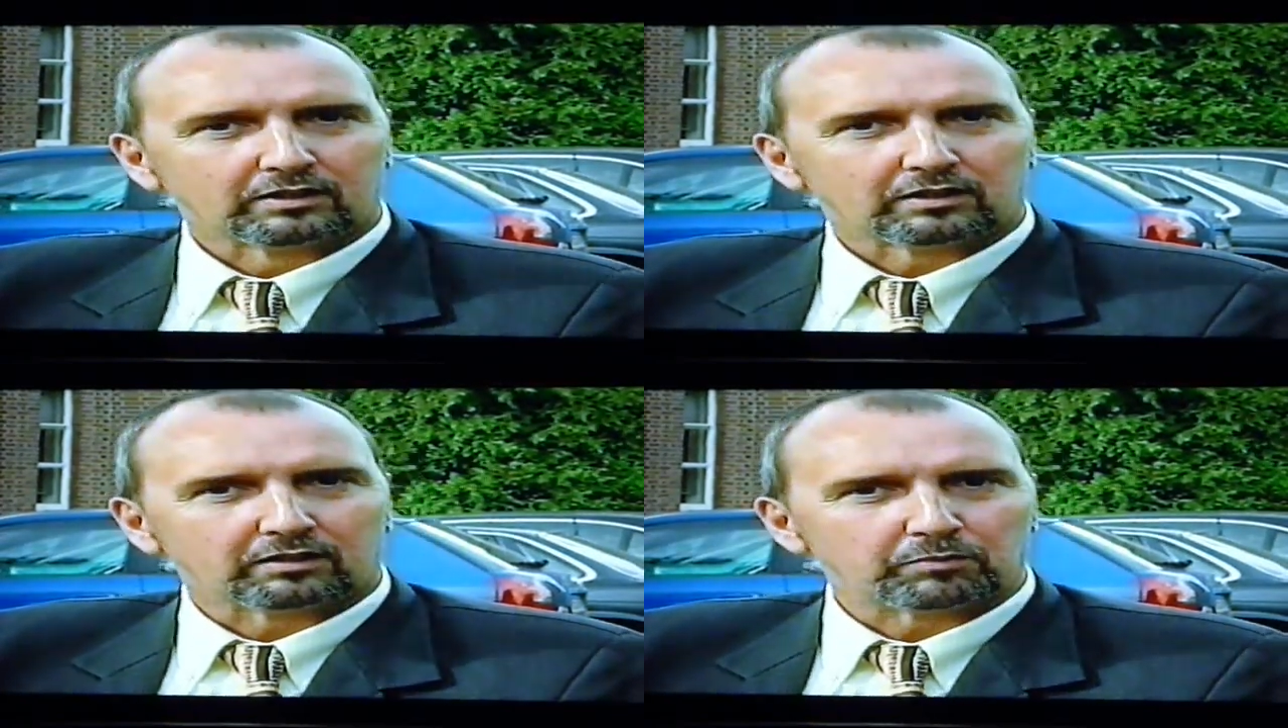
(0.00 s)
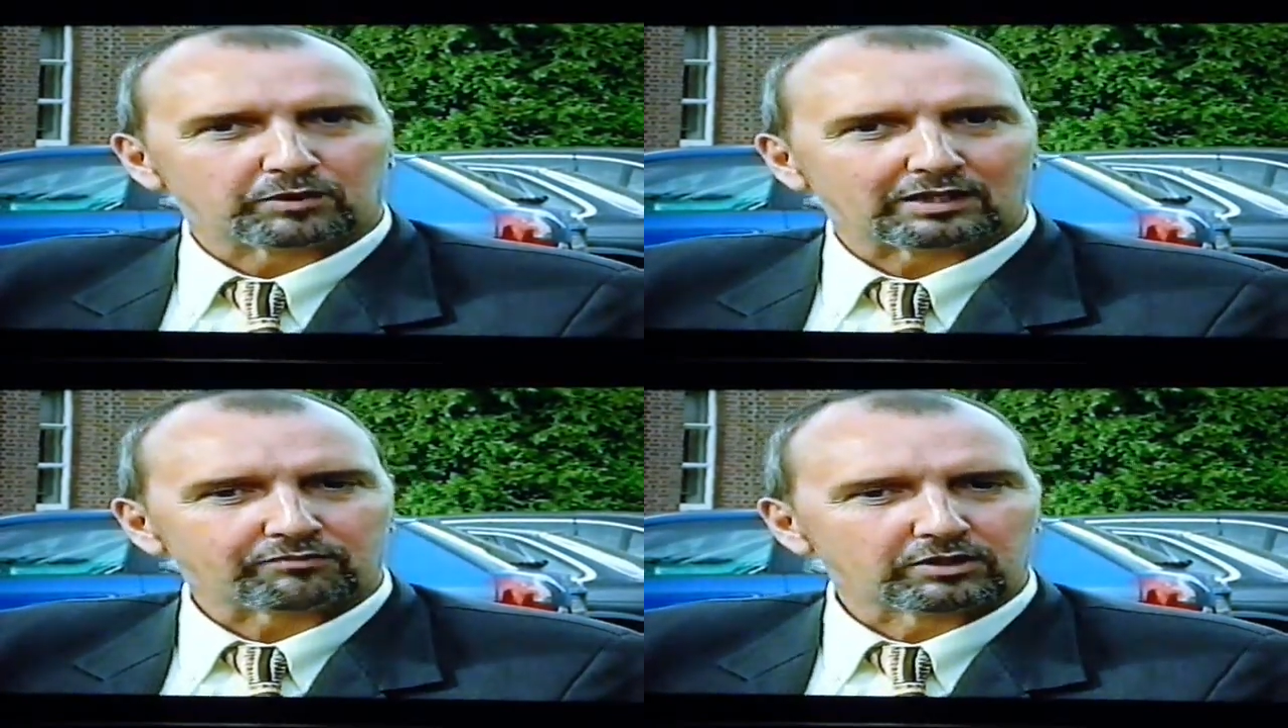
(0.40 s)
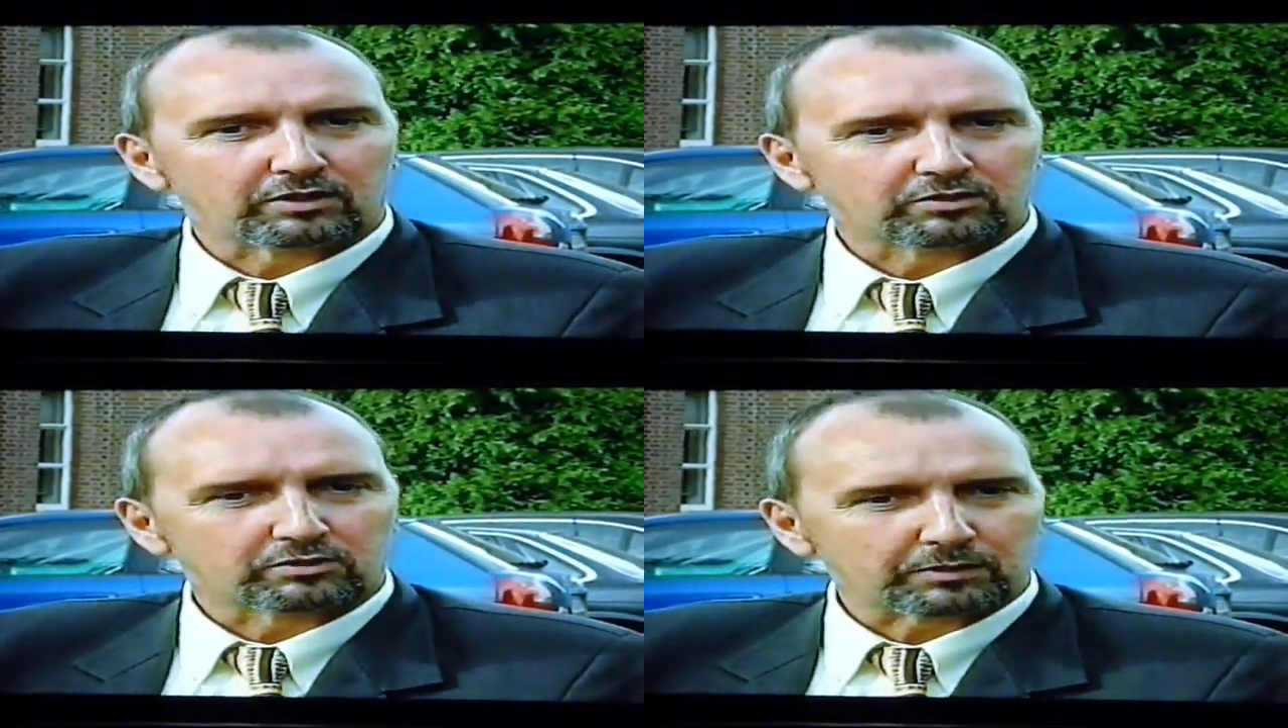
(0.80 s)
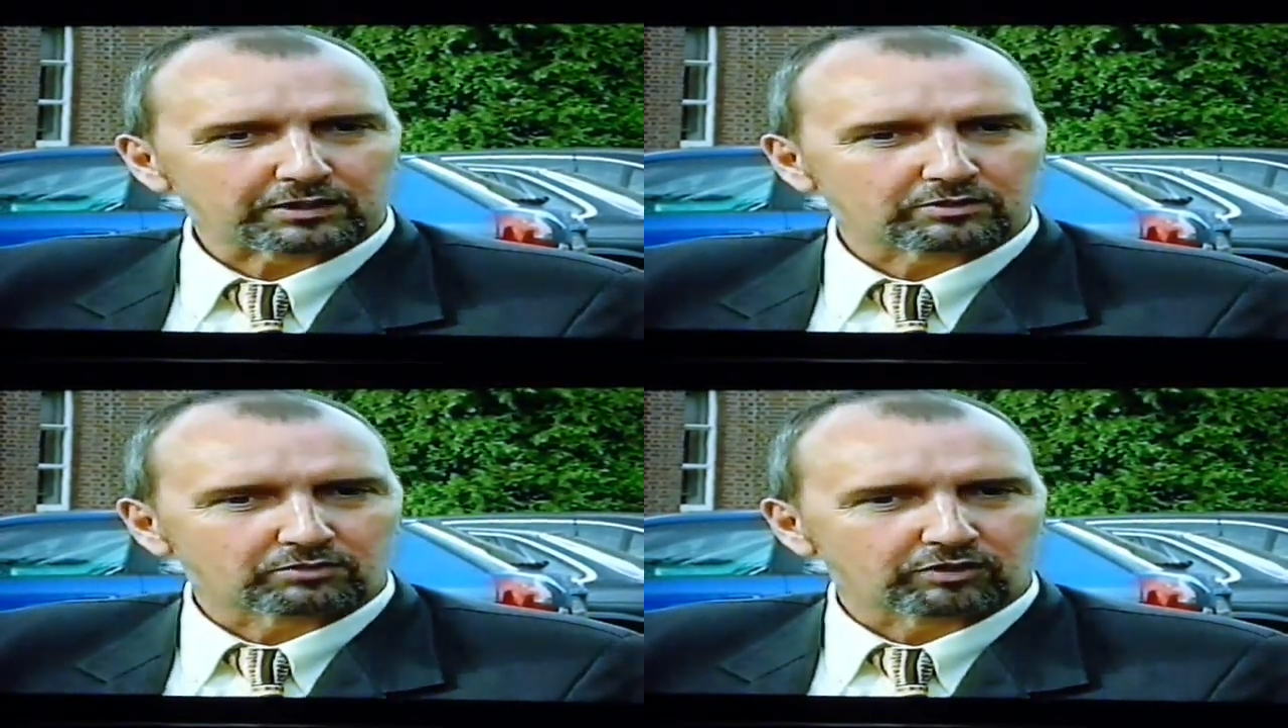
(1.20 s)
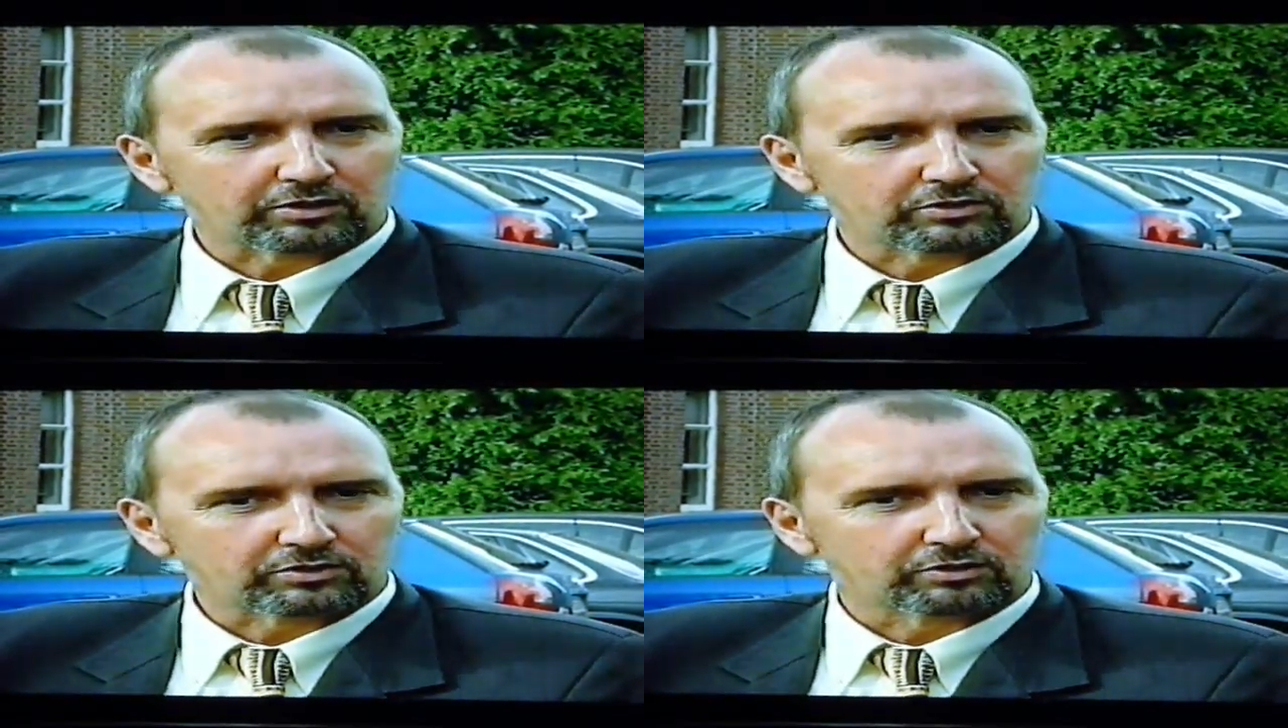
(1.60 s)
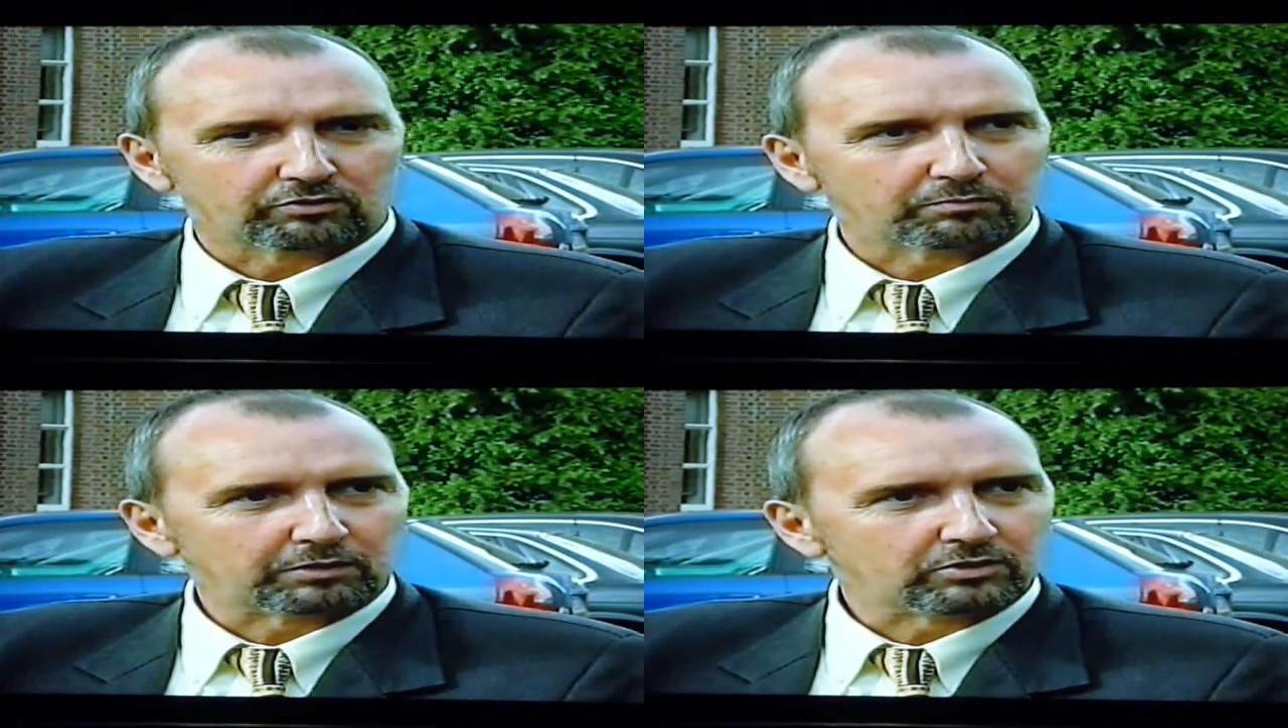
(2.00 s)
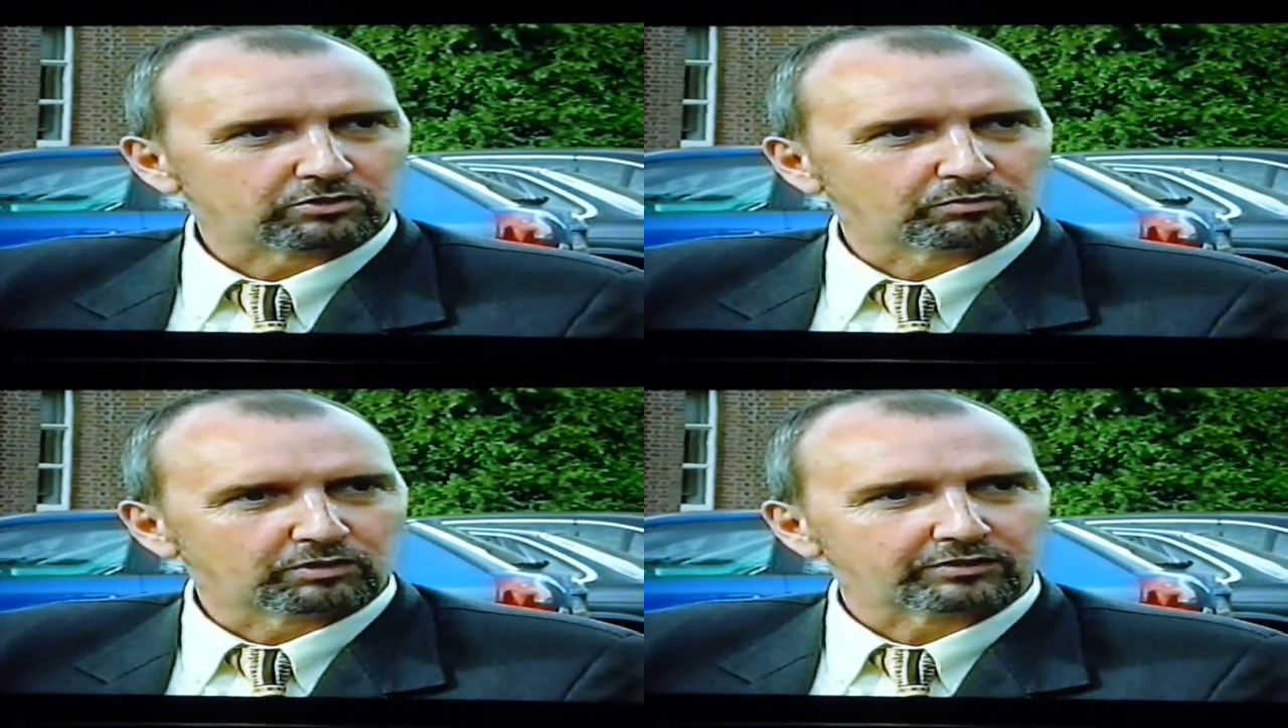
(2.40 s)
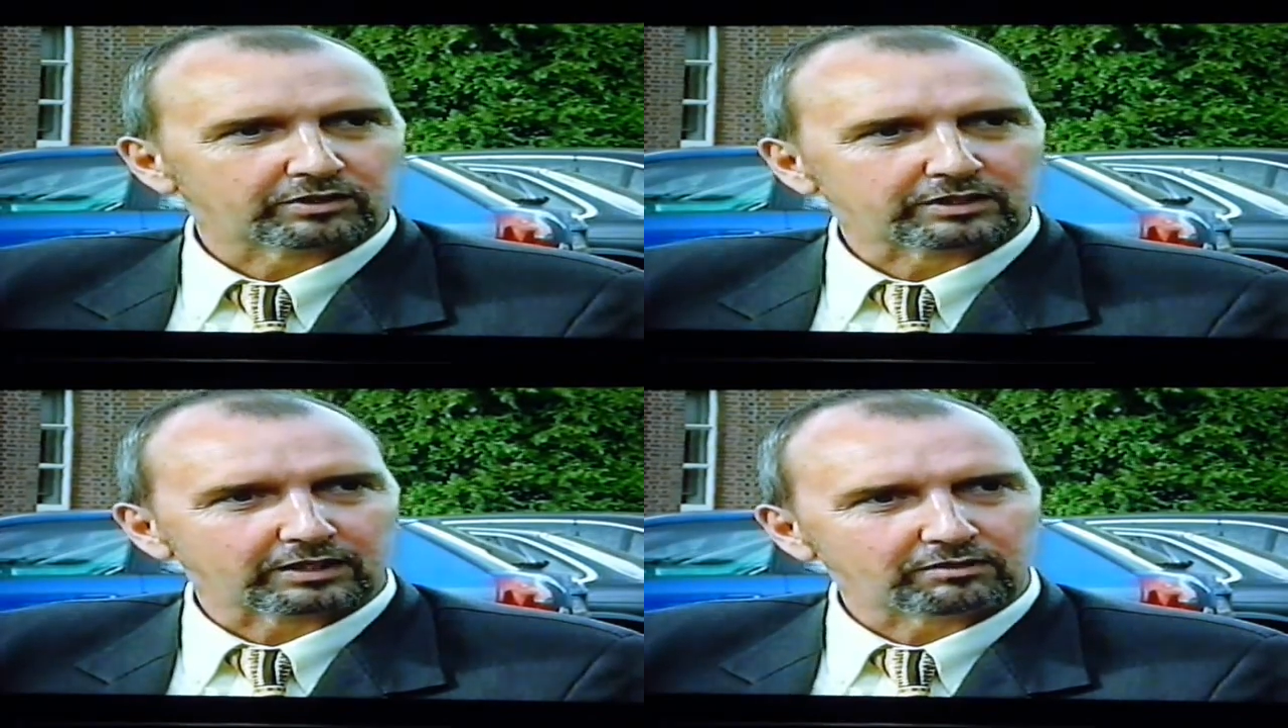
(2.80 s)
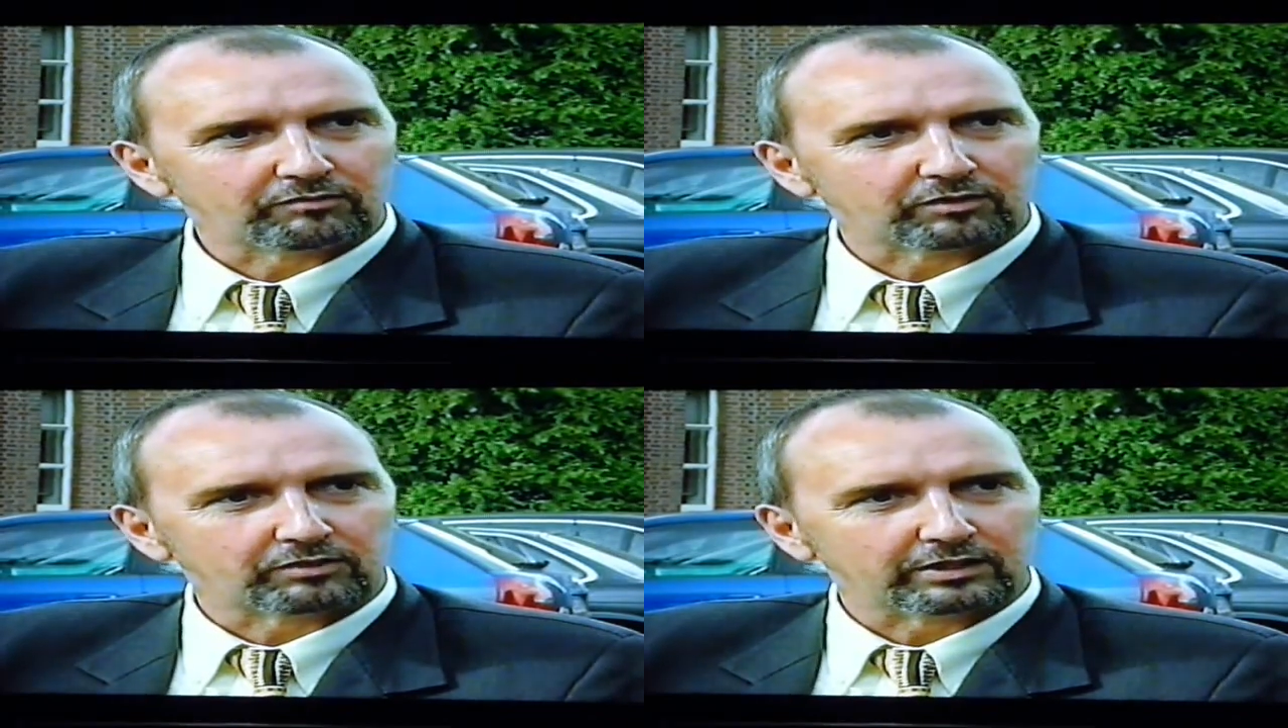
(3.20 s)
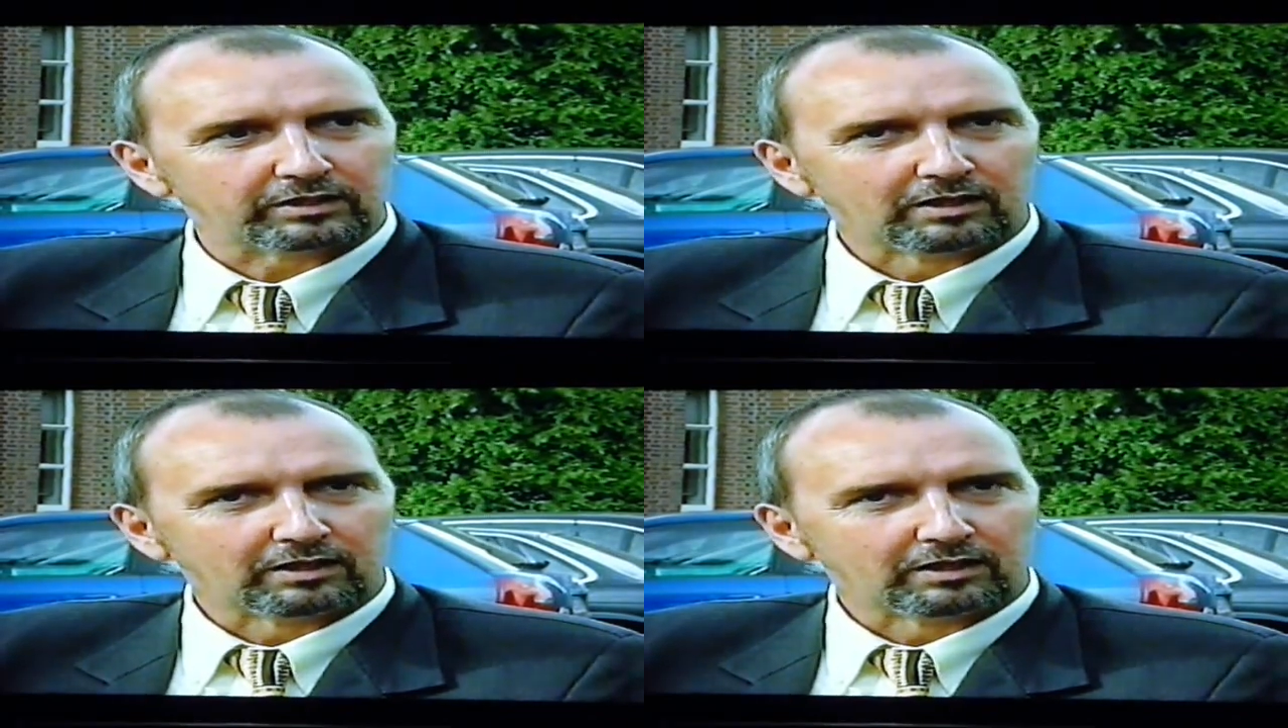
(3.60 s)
And by having an asbestos register, it means you will have identified